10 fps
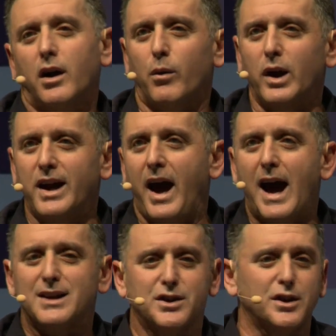a really
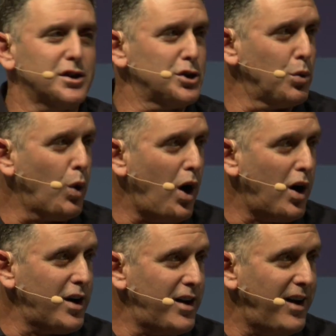hazard to
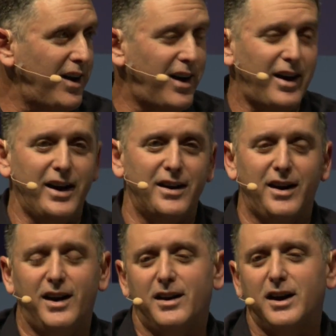walk and
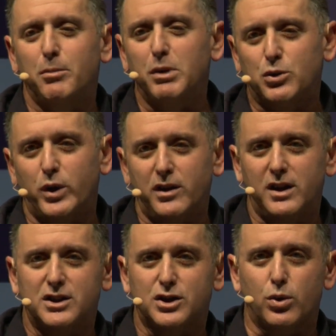in between
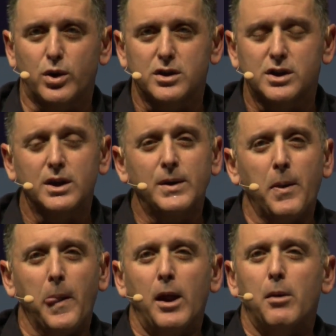these scooters.
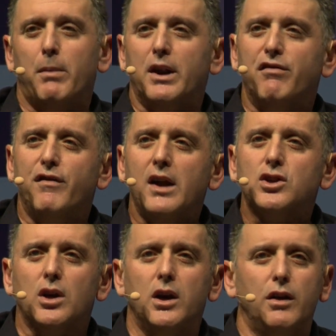But
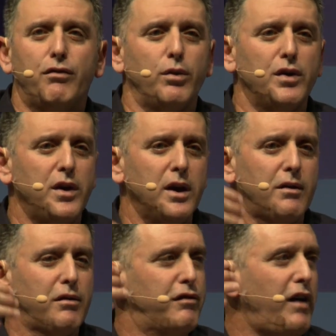eventually, if we
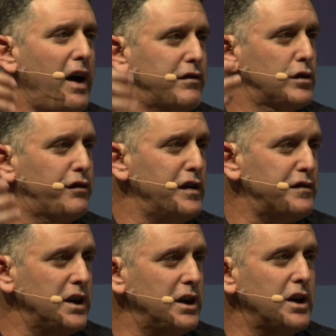think 5 to
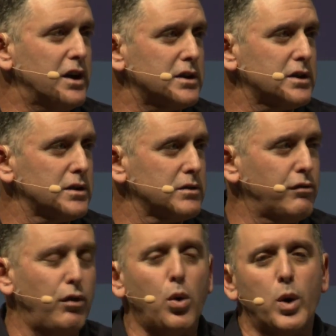15 years
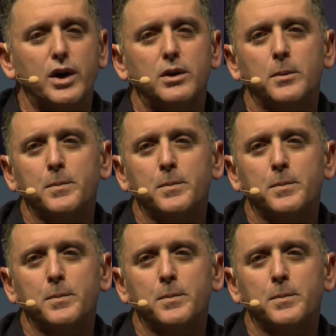forward,